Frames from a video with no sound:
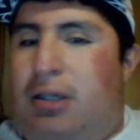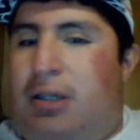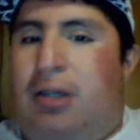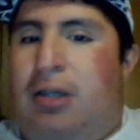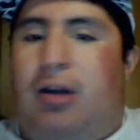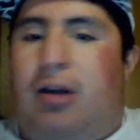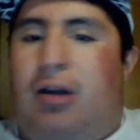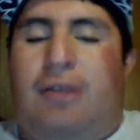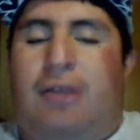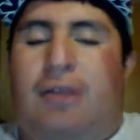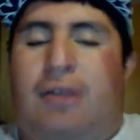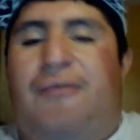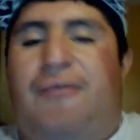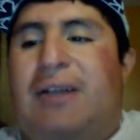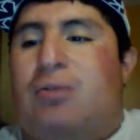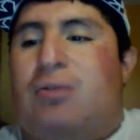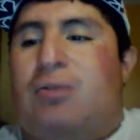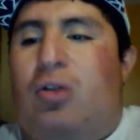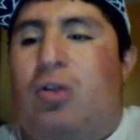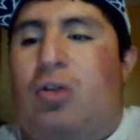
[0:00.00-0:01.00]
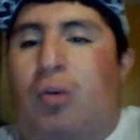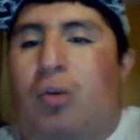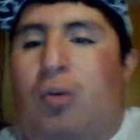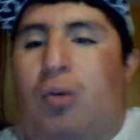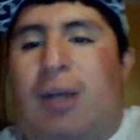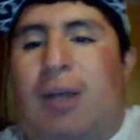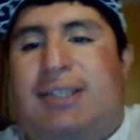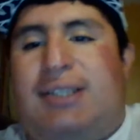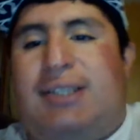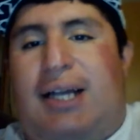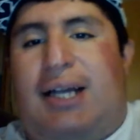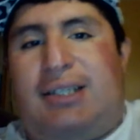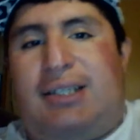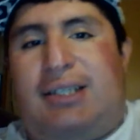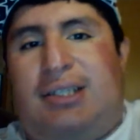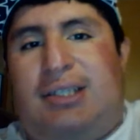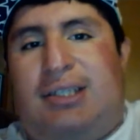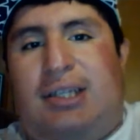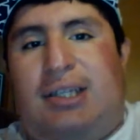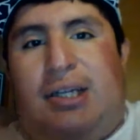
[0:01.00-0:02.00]
Carter Fisk, one of the White
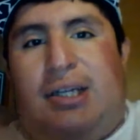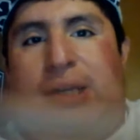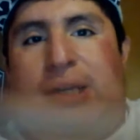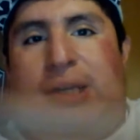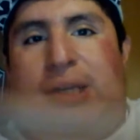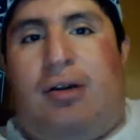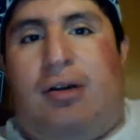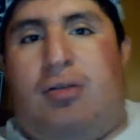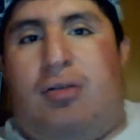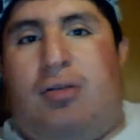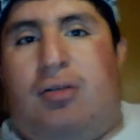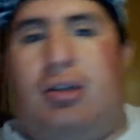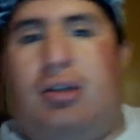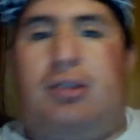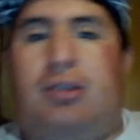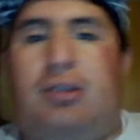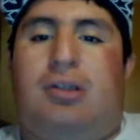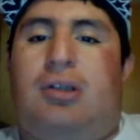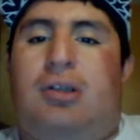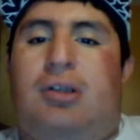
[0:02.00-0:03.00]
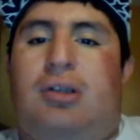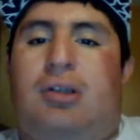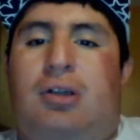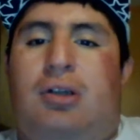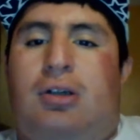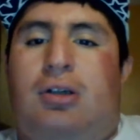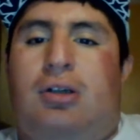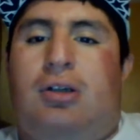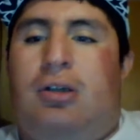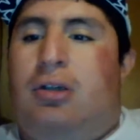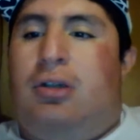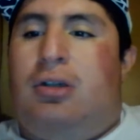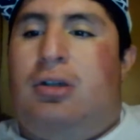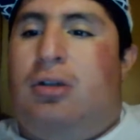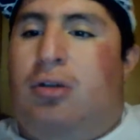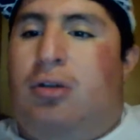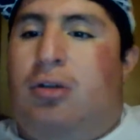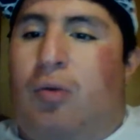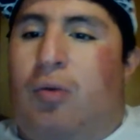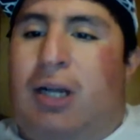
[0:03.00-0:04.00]
Sox, of course.
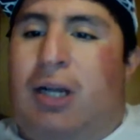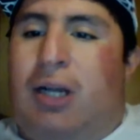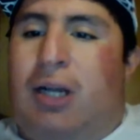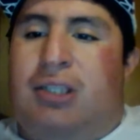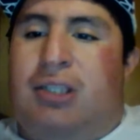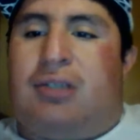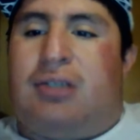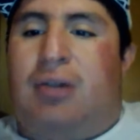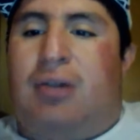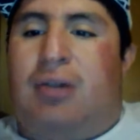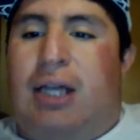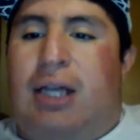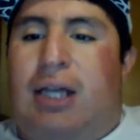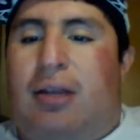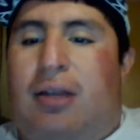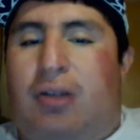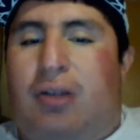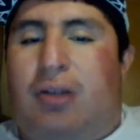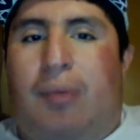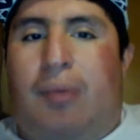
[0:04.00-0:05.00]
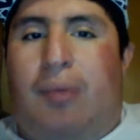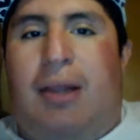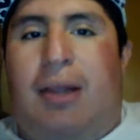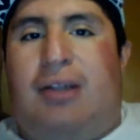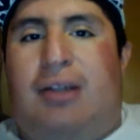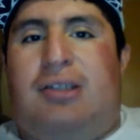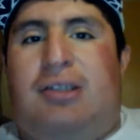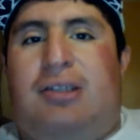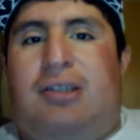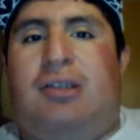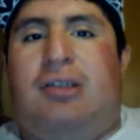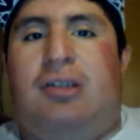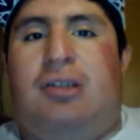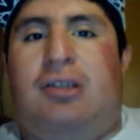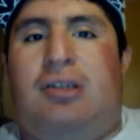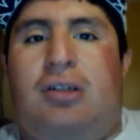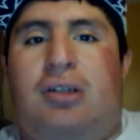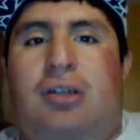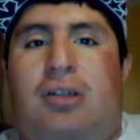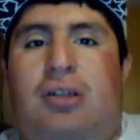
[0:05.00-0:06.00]
The White Sox could get the star players.
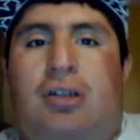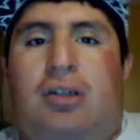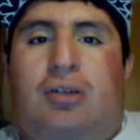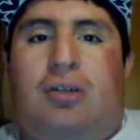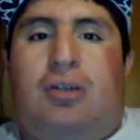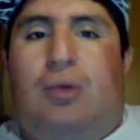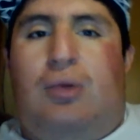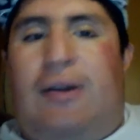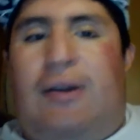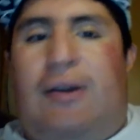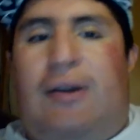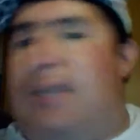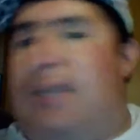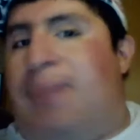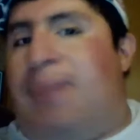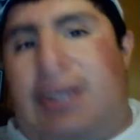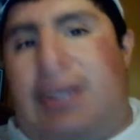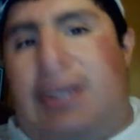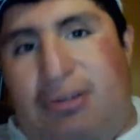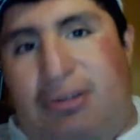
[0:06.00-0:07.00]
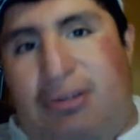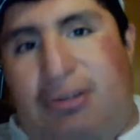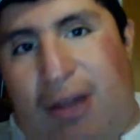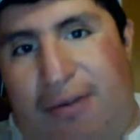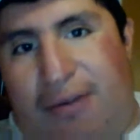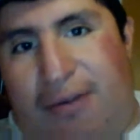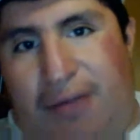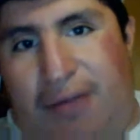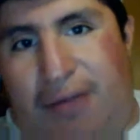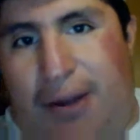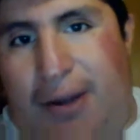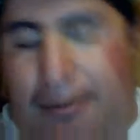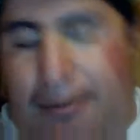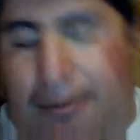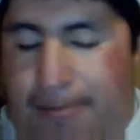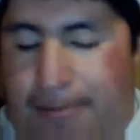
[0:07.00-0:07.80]
We got an expansion draft, right?